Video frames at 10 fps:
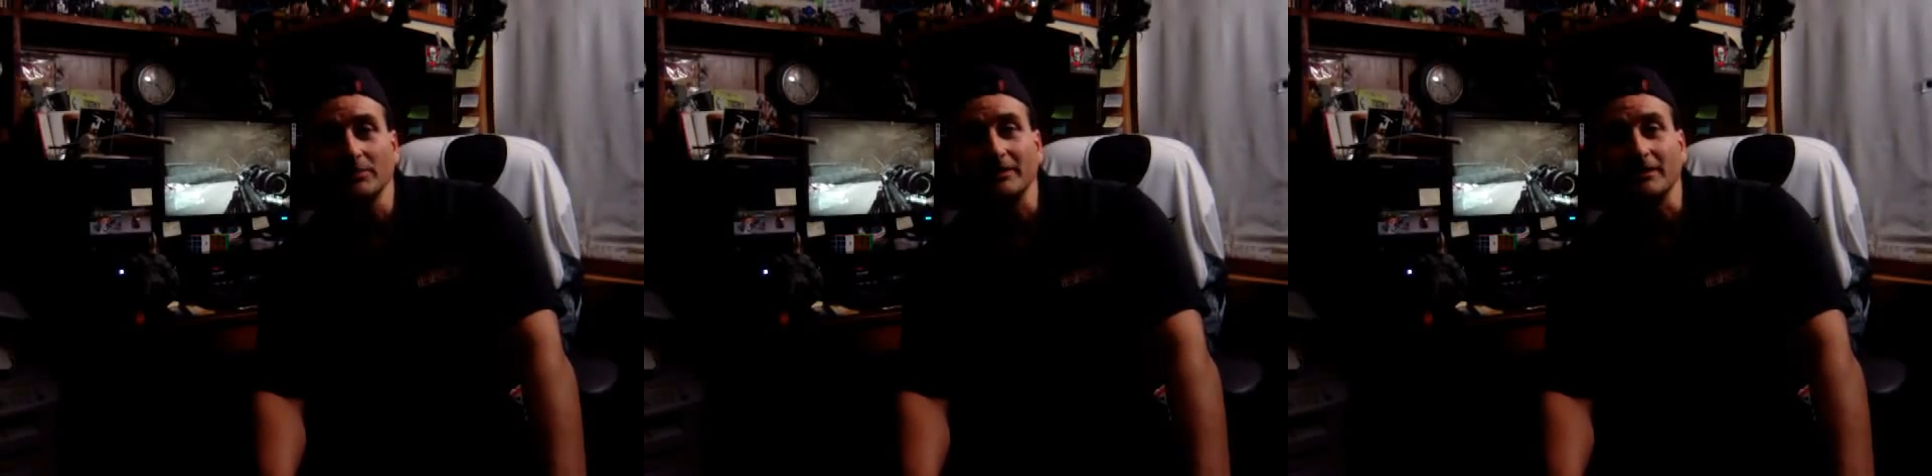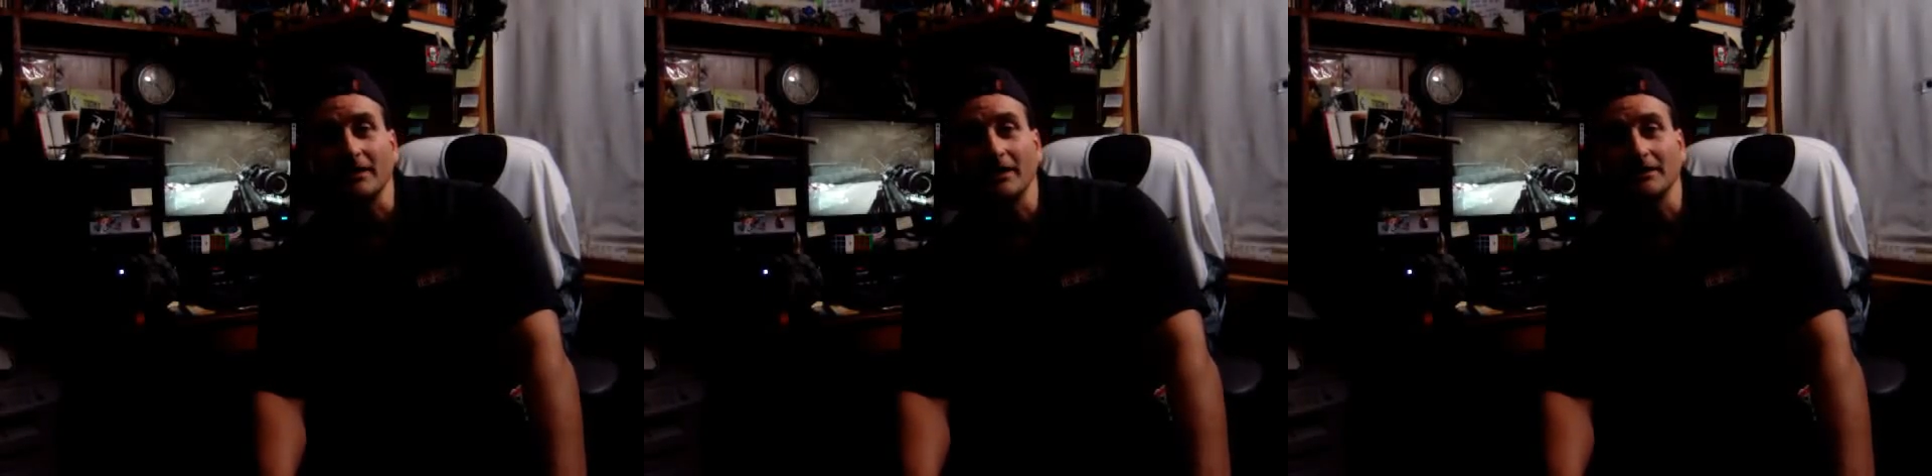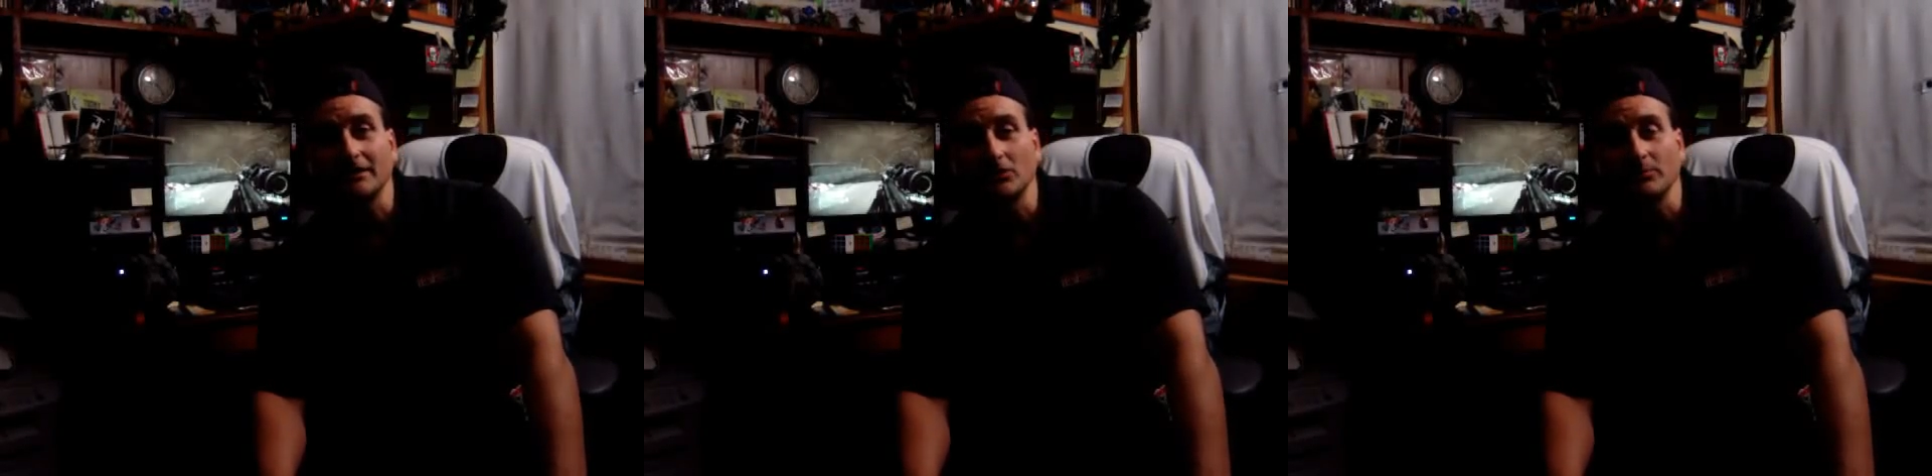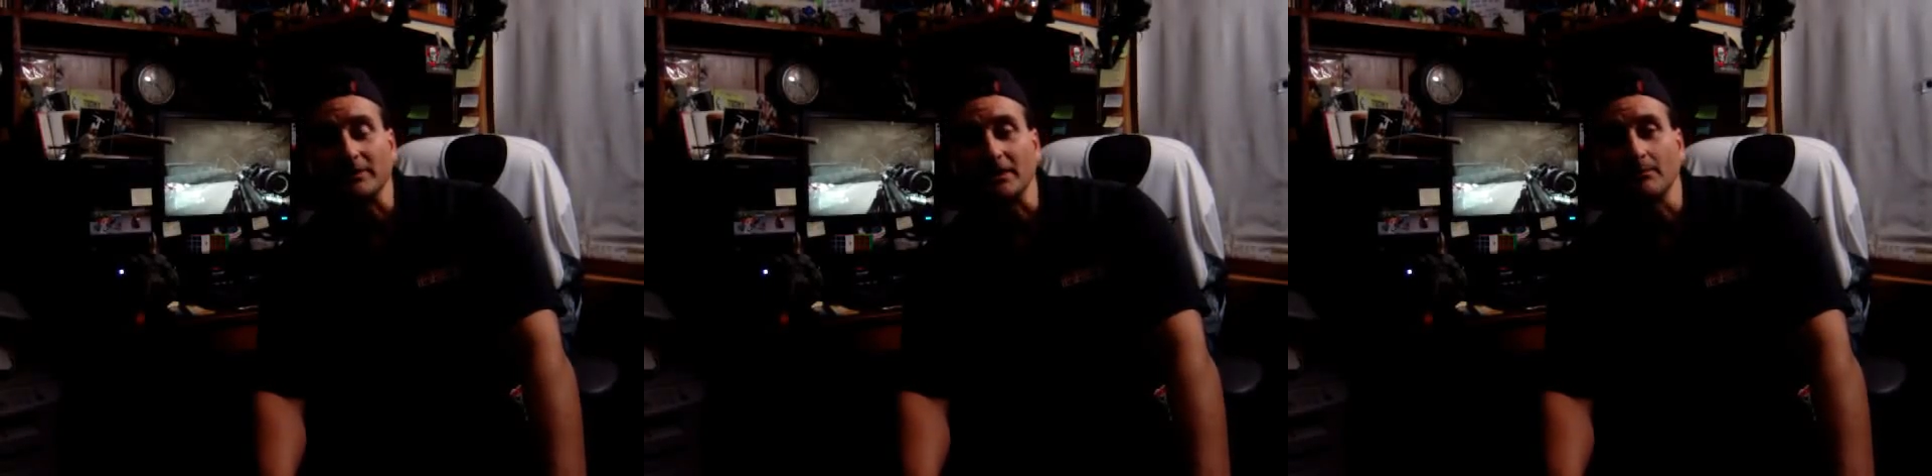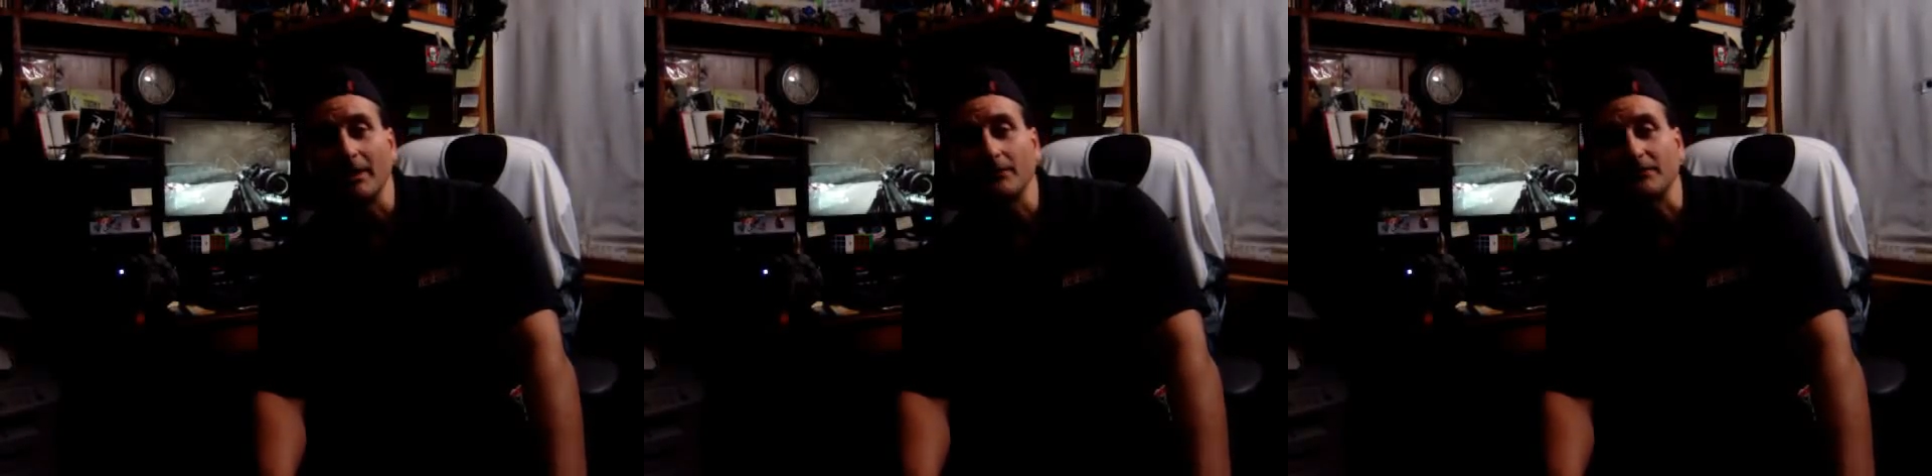bit
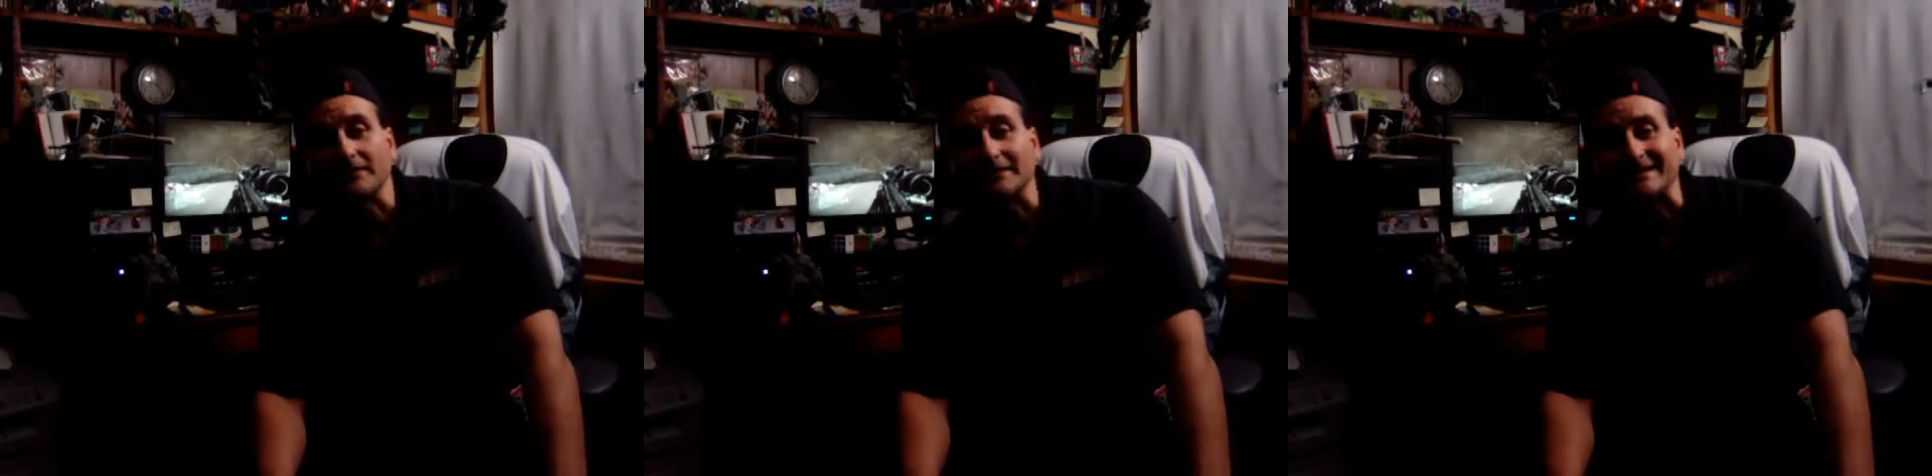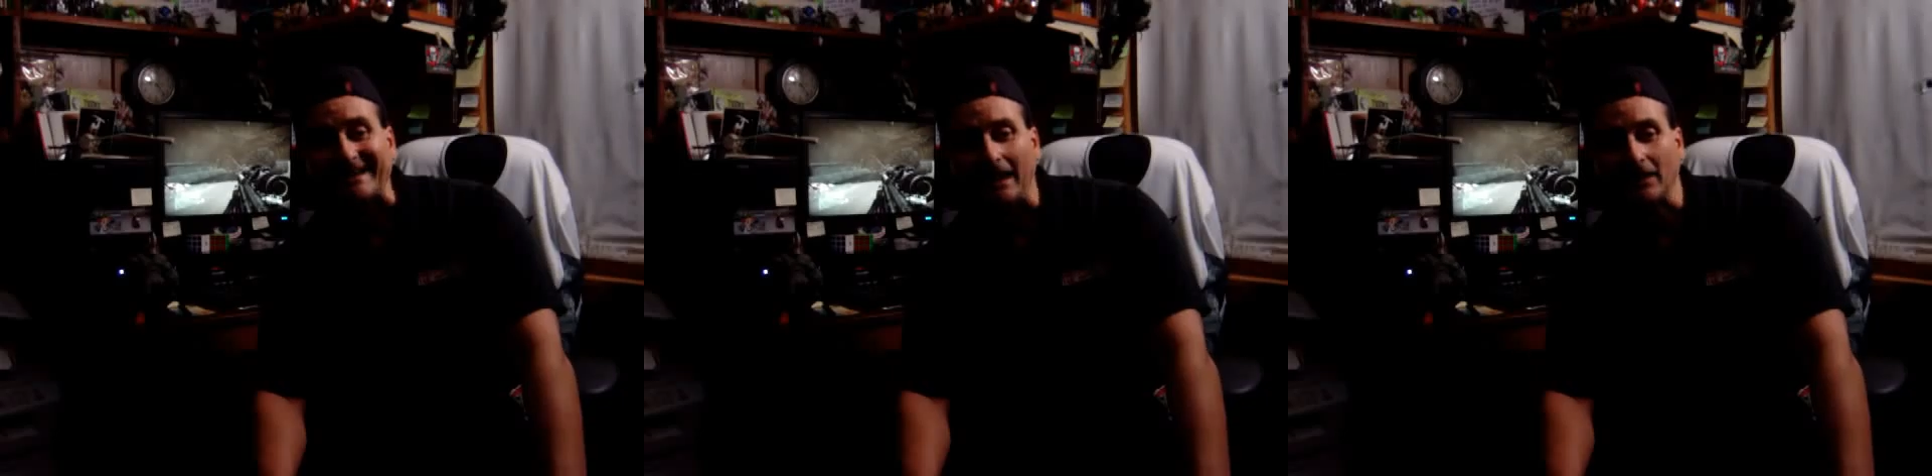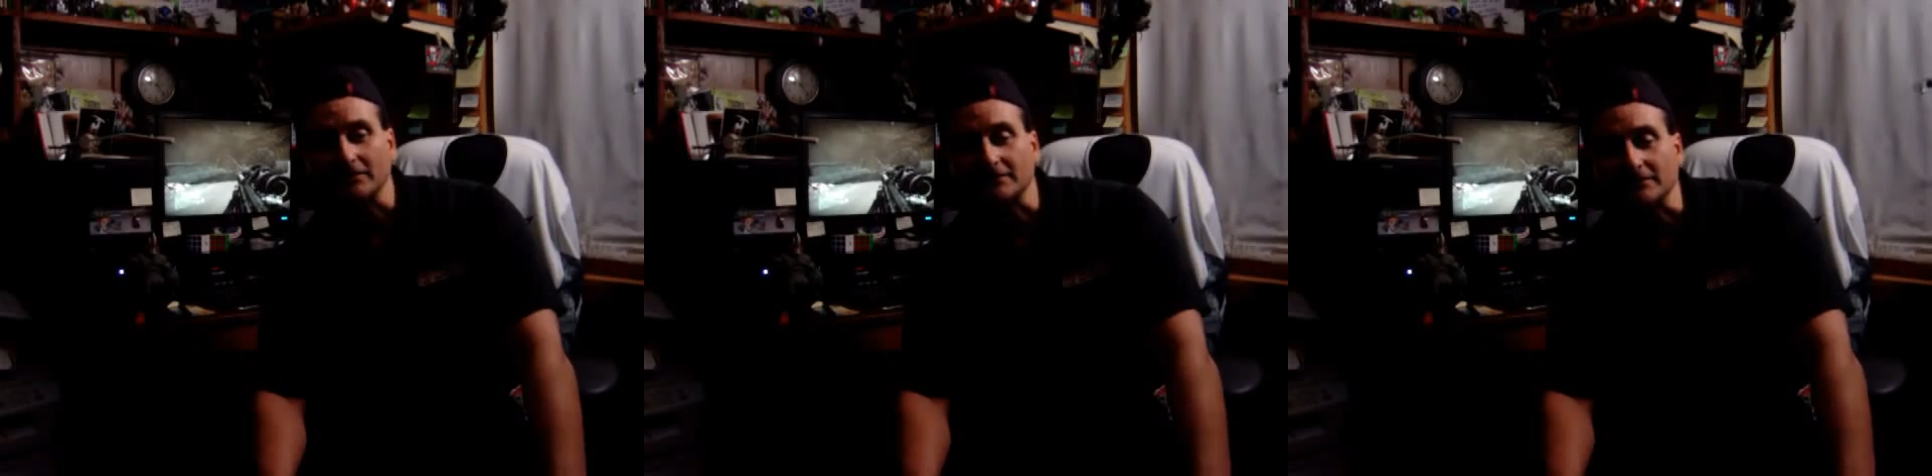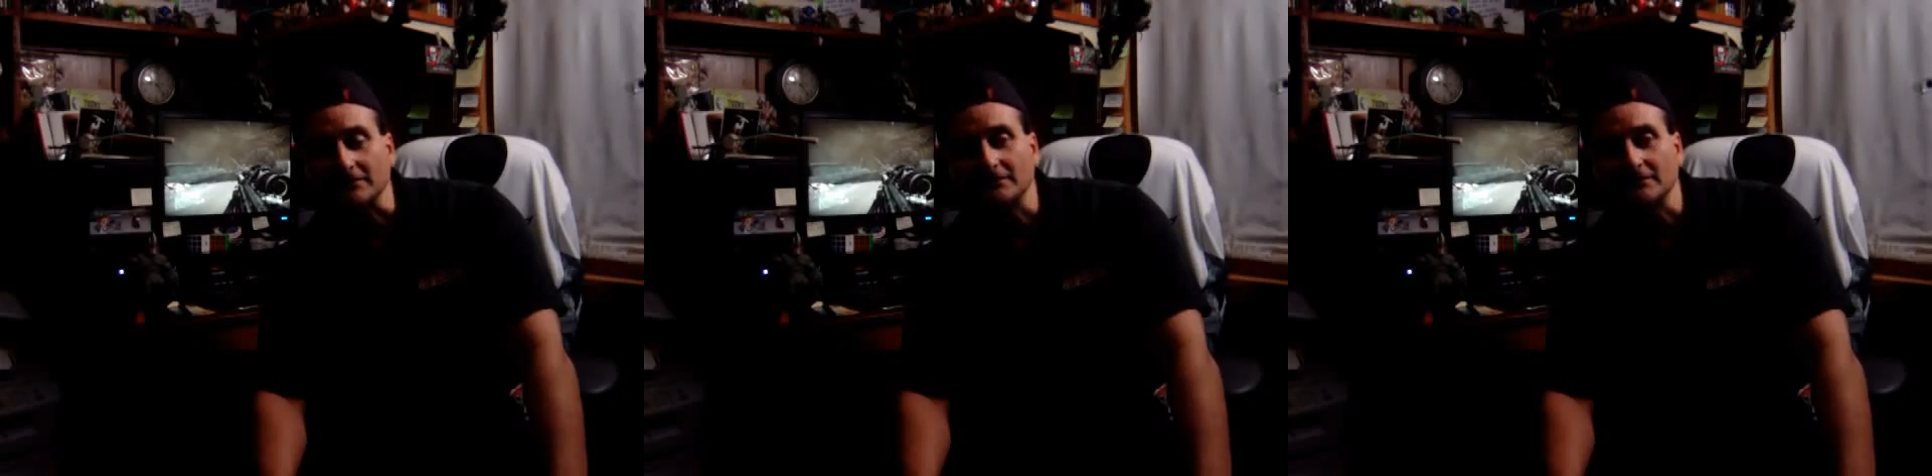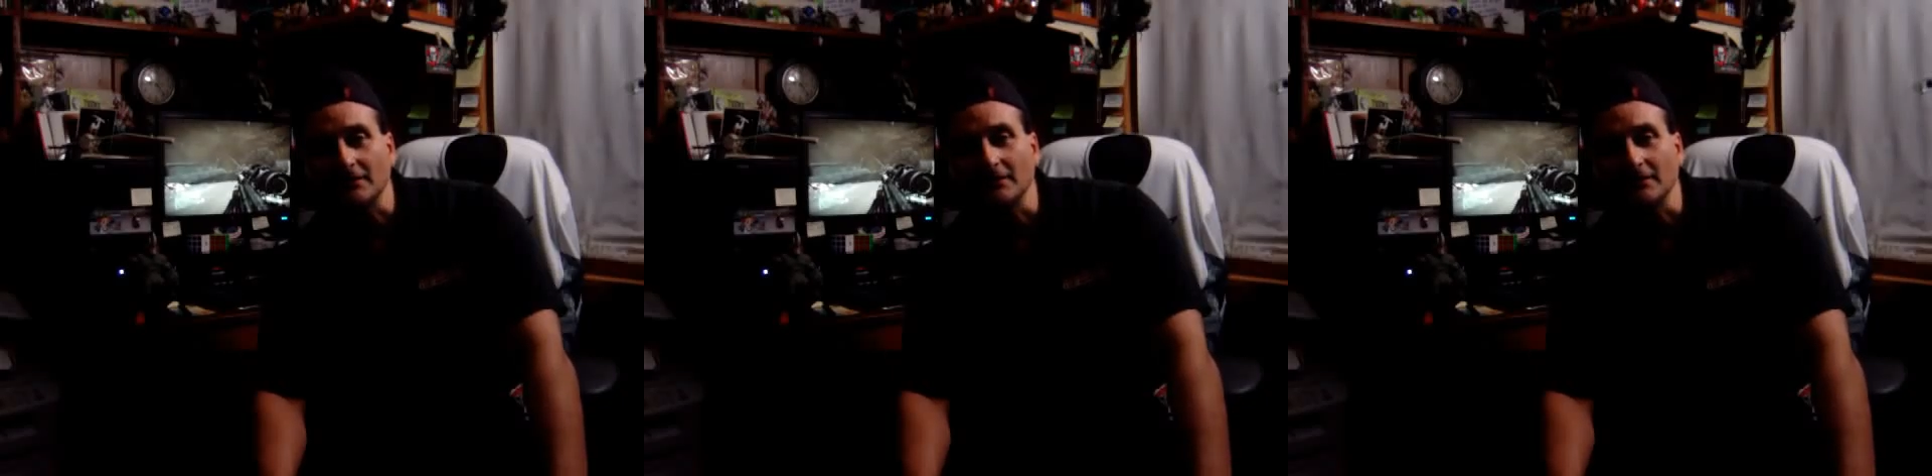about the legalities